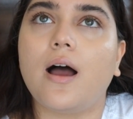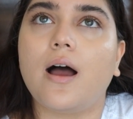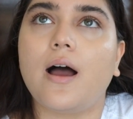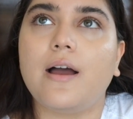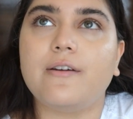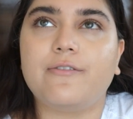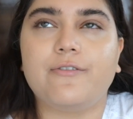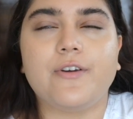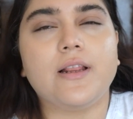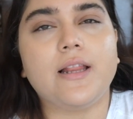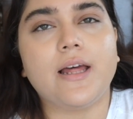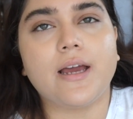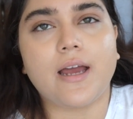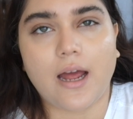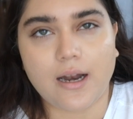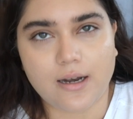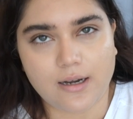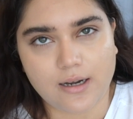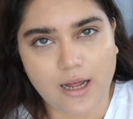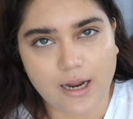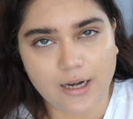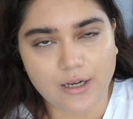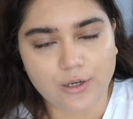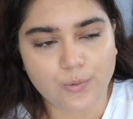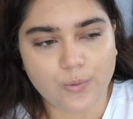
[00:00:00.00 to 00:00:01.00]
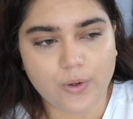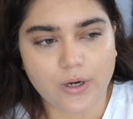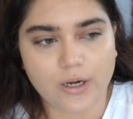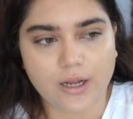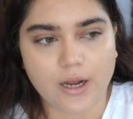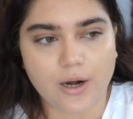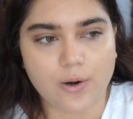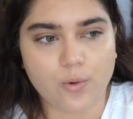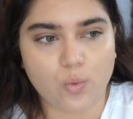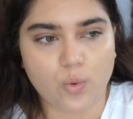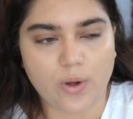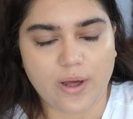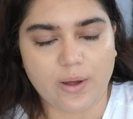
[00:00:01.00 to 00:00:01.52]
I feel like at night you can
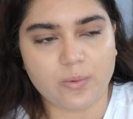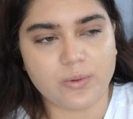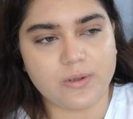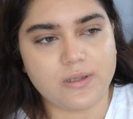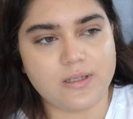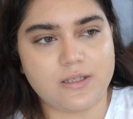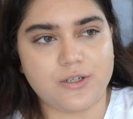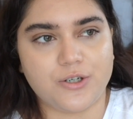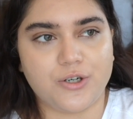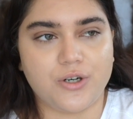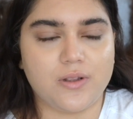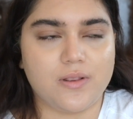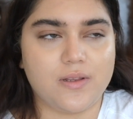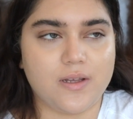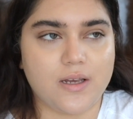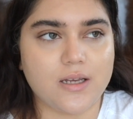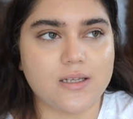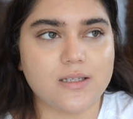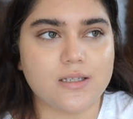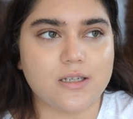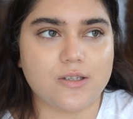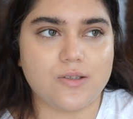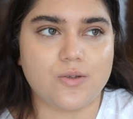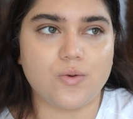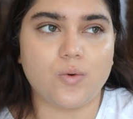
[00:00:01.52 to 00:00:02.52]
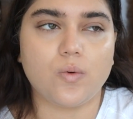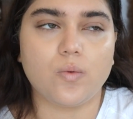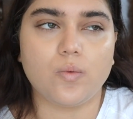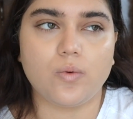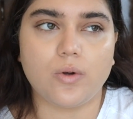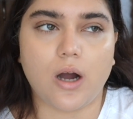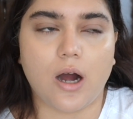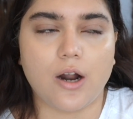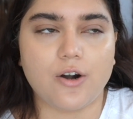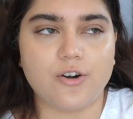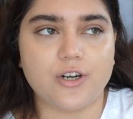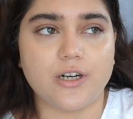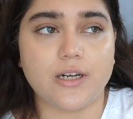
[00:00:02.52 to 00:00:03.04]
get away with certain things because you
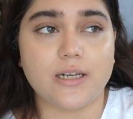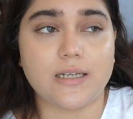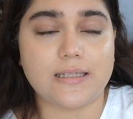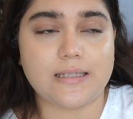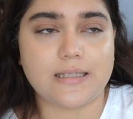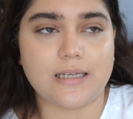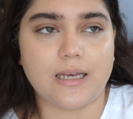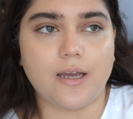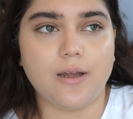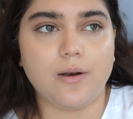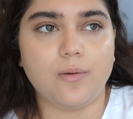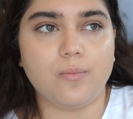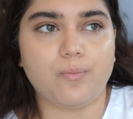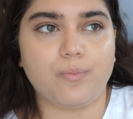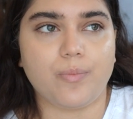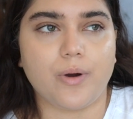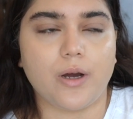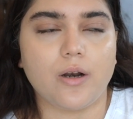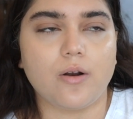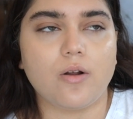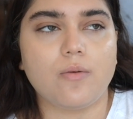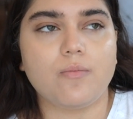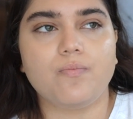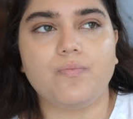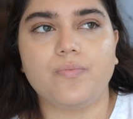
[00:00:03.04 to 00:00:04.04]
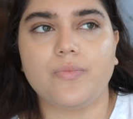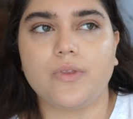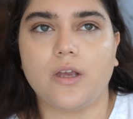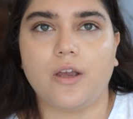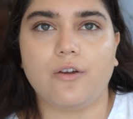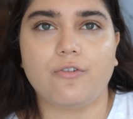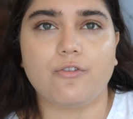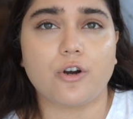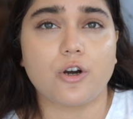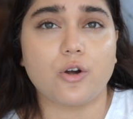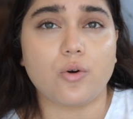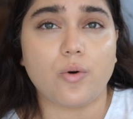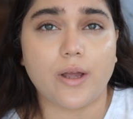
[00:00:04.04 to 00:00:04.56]
can't really see it, but
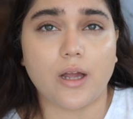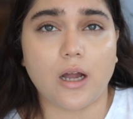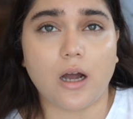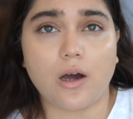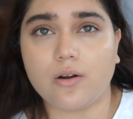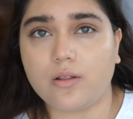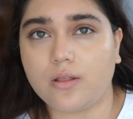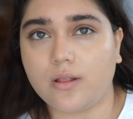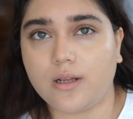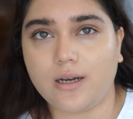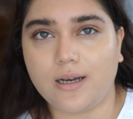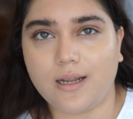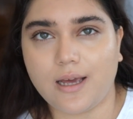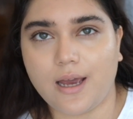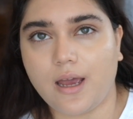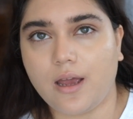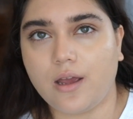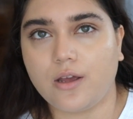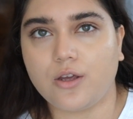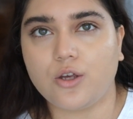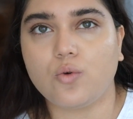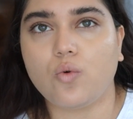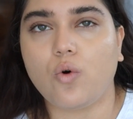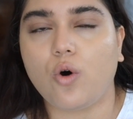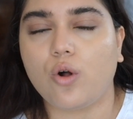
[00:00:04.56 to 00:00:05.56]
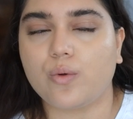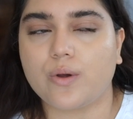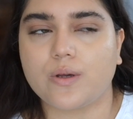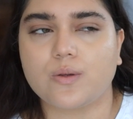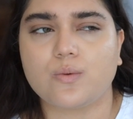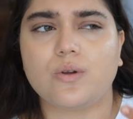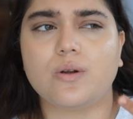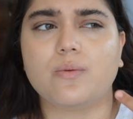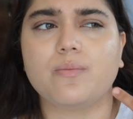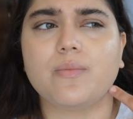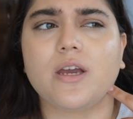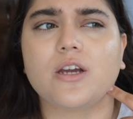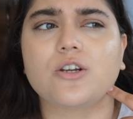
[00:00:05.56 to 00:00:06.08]
if you're going out in the day, you always
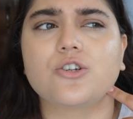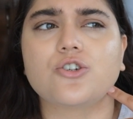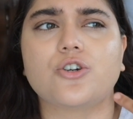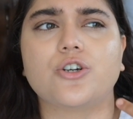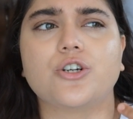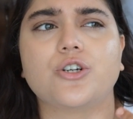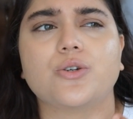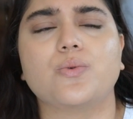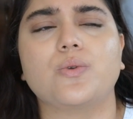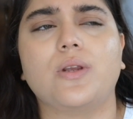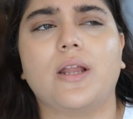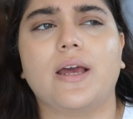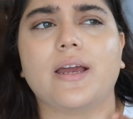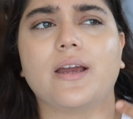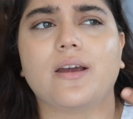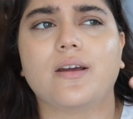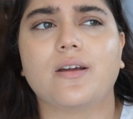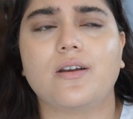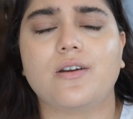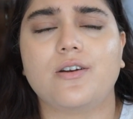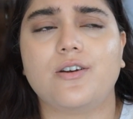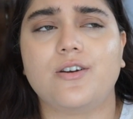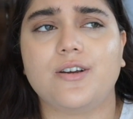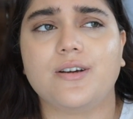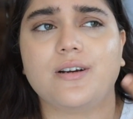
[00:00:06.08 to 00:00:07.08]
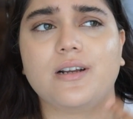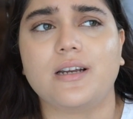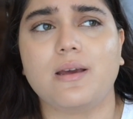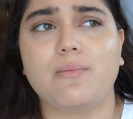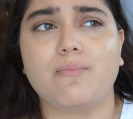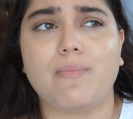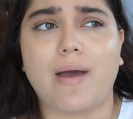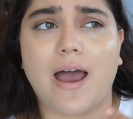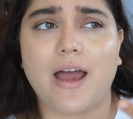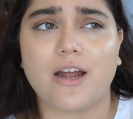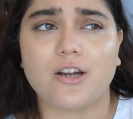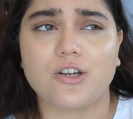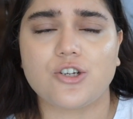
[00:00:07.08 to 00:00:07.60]
want to make sure to like really
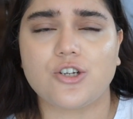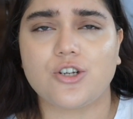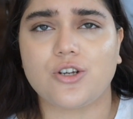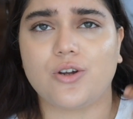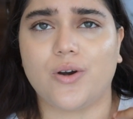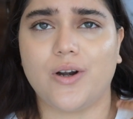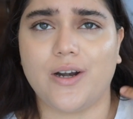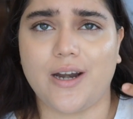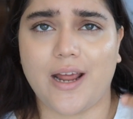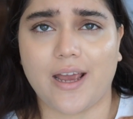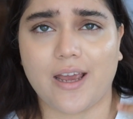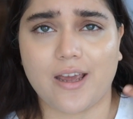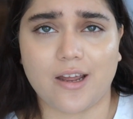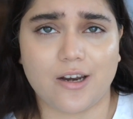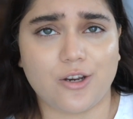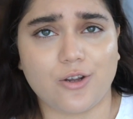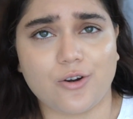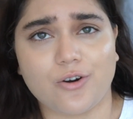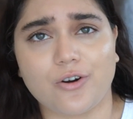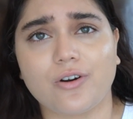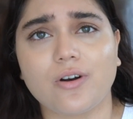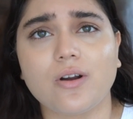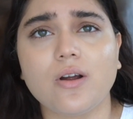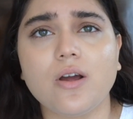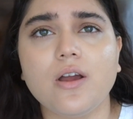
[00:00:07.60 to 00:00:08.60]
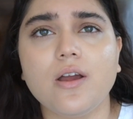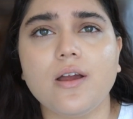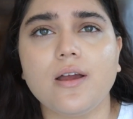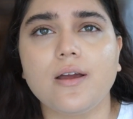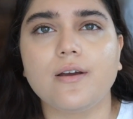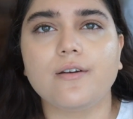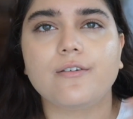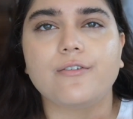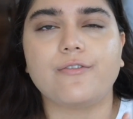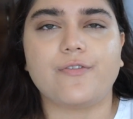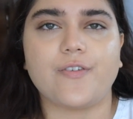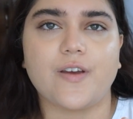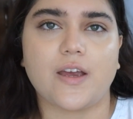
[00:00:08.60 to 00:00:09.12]
match your neck and your
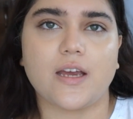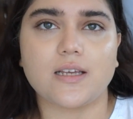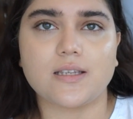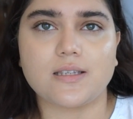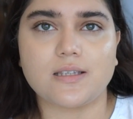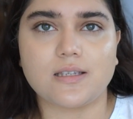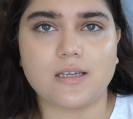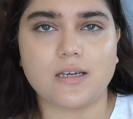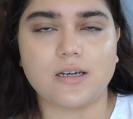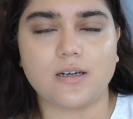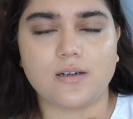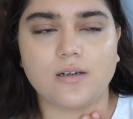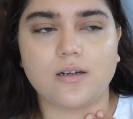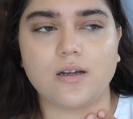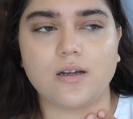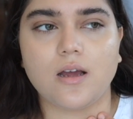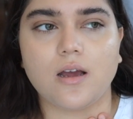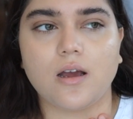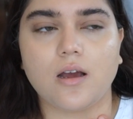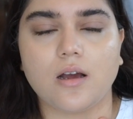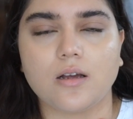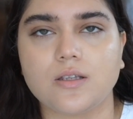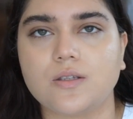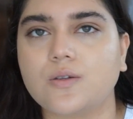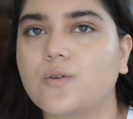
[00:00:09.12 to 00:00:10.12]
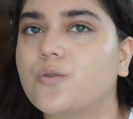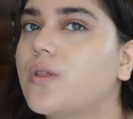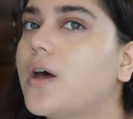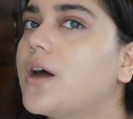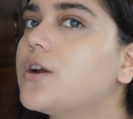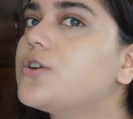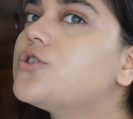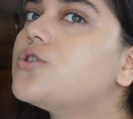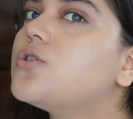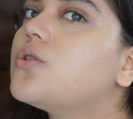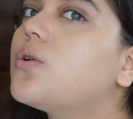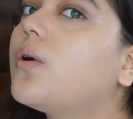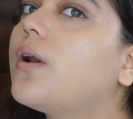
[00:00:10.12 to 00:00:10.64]
face so
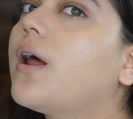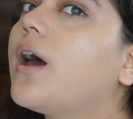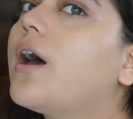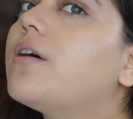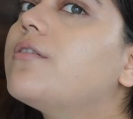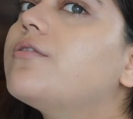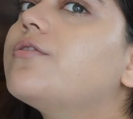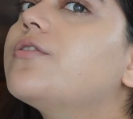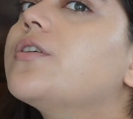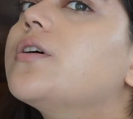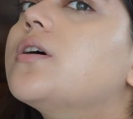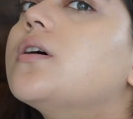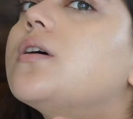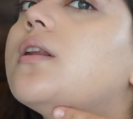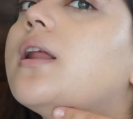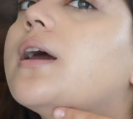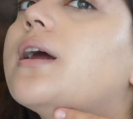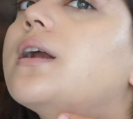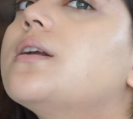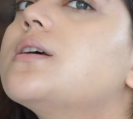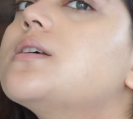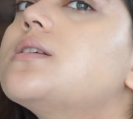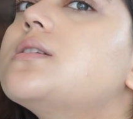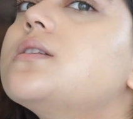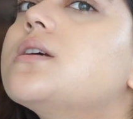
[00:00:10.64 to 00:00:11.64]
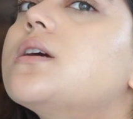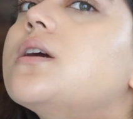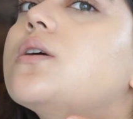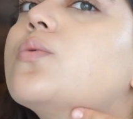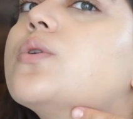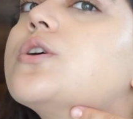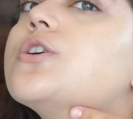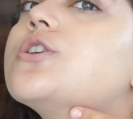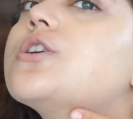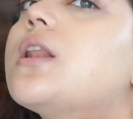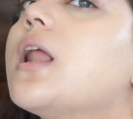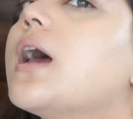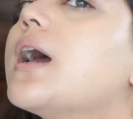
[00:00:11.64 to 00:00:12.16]
that you don't have like
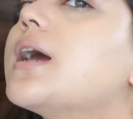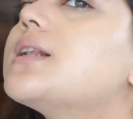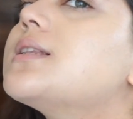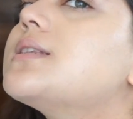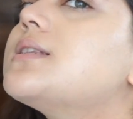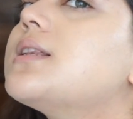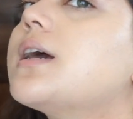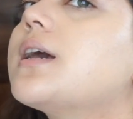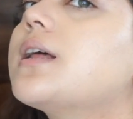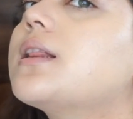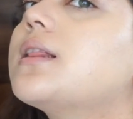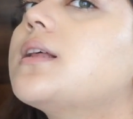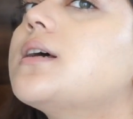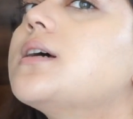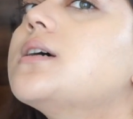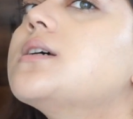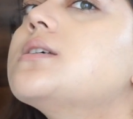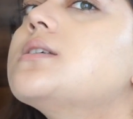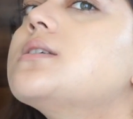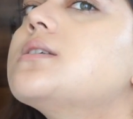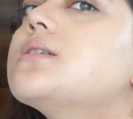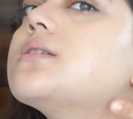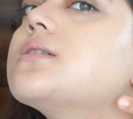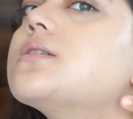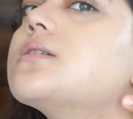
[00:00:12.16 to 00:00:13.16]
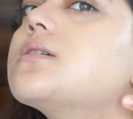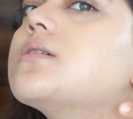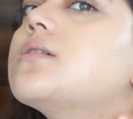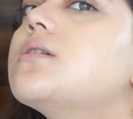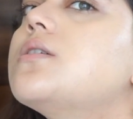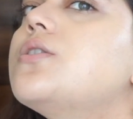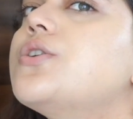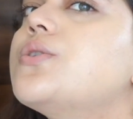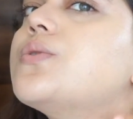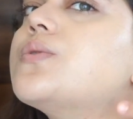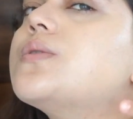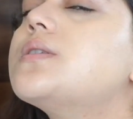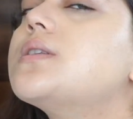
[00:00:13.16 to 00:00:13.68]
distinguished lines like this.
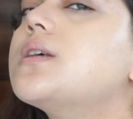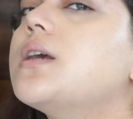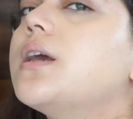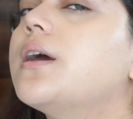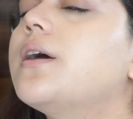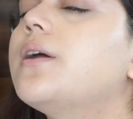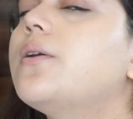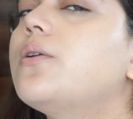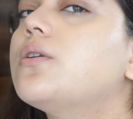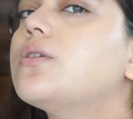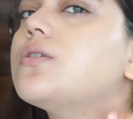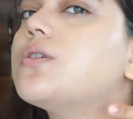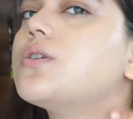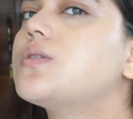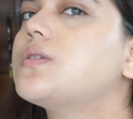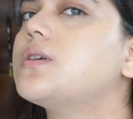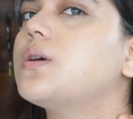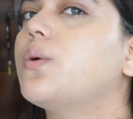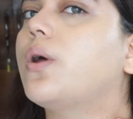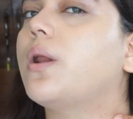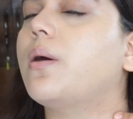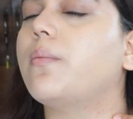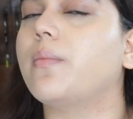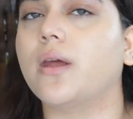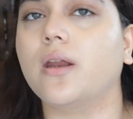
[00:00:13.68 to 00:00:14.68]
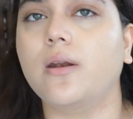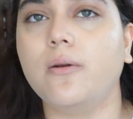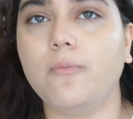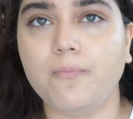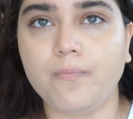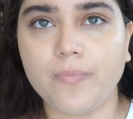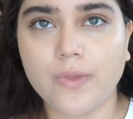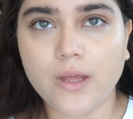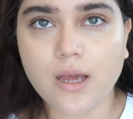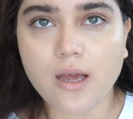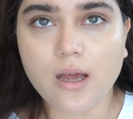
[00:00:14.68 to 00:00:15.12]
Do you see it? Do you see what I mean?